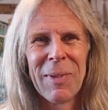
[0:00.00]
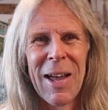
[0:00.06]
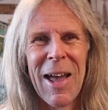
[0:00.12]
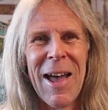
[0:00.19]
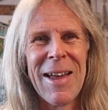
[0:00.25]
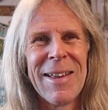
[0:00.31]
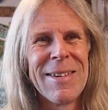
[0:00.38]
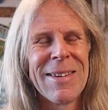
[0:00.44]

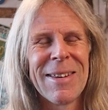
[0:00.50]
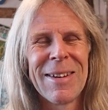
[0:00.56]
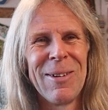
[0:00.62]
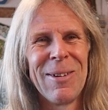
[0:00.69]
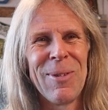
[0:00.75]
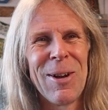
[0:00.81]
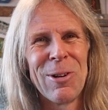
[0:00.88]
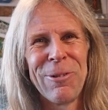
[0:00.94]
And
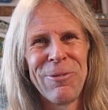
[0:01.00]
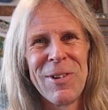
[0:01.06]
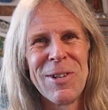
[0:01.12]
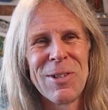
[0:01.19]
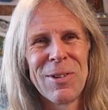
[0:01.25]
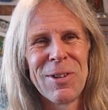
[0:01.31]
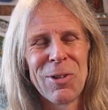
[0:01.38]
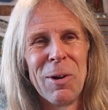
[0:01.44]
went off
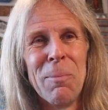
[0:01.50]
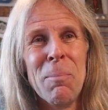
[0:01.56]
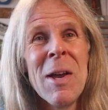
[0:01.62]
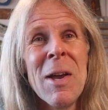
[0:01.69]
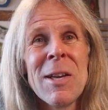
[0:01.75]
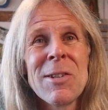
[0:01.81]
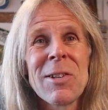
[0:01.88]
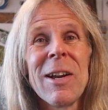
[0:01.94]
into a sort of
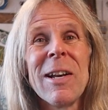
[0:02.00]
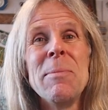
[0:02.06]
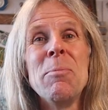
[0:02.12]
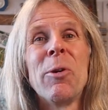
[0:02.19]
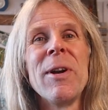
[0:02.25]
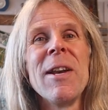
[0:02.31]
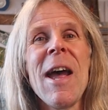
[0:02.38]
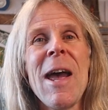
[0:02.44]
slightly
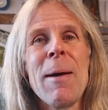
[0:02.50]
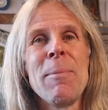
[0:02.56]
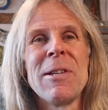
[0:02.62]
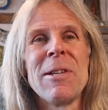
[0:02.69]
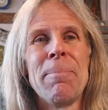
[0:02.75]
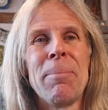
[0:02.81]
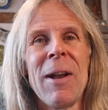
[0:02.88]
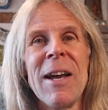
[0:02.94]
more
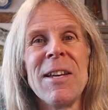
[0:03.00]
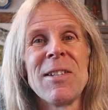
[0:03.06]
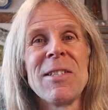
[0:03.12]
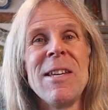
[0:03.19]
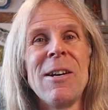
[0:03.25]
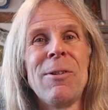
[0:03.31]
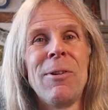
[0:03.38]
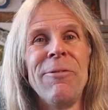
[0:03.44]
inhabited place
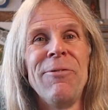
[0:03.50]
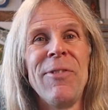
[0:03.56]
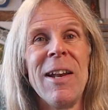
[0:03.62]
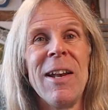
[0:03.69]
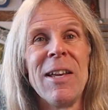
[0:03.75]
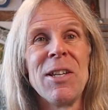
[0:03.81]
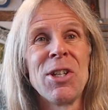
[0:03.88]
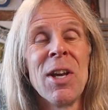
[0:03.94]
near a
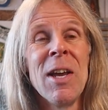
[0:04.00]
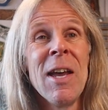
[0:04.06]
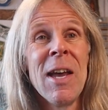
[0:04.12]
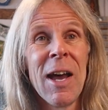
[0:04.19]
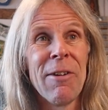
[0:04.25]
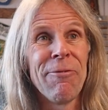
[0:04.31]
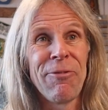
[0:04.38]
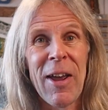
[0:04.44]
village
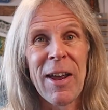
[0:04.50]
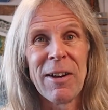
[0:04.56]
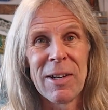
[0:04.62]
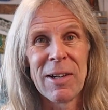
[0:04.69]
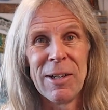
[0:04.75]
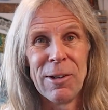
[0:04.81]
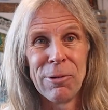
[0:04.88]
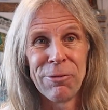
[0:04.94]
and found
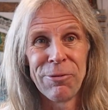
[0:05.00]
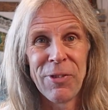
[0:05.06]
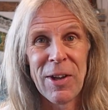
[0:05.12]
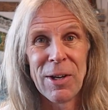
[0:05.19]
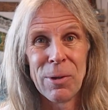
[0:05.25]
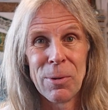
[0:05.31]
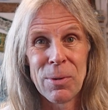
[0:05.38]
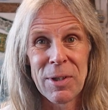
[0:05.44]
a little
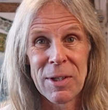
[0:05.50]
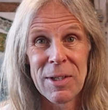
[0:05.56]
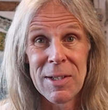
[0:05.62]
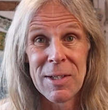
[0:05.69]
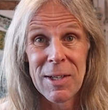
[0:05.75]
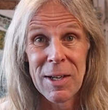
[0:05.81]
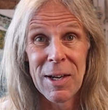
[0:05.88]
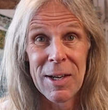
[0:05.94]
field
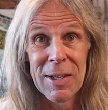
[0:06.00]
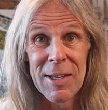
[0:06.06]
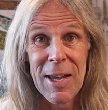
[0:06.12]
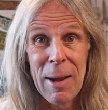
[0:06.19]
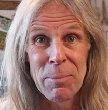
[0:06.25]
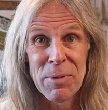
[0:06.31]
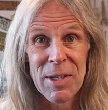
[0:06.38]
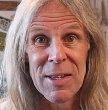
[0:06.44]
and
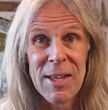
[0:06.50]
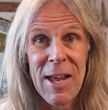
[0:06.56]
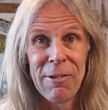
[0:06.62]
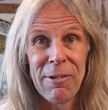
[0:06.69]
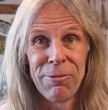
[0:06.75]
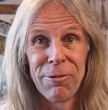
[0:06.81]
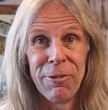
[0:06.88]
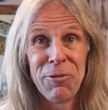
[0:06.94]
camped in
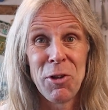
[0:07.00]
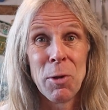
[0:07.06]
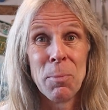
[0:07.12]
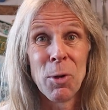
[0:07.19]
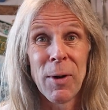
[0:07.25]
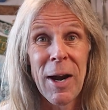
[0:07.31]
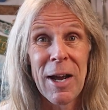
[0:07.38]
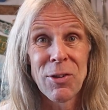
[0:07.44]
that for a few
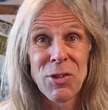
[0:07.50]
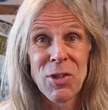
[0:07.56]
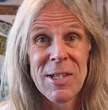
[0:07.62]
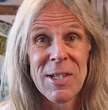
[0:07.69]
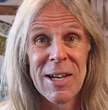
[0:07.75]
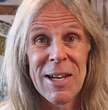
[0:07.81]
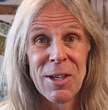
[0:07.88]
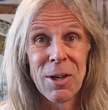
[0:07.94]
more hours
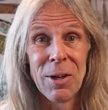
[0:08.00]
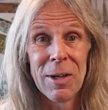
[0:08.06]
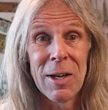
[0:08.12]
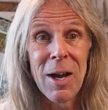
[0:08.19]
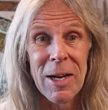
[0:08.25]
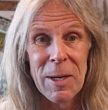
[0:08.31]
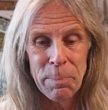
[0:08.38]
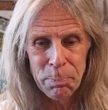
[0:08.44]
until it got
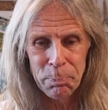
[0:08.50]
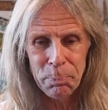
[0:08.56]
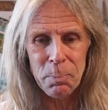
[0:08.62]
light.